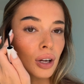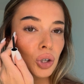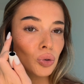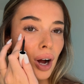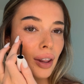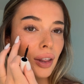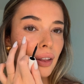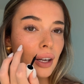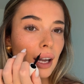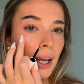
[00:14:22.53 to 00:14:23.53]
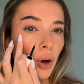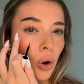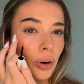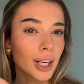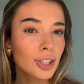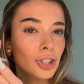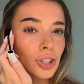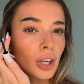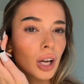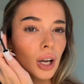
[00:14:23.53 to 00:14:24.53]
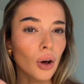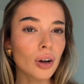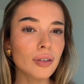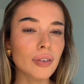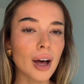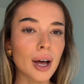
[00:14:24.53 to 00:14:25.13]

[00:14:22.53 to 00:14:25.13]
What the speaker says: rather than like orange. A lot of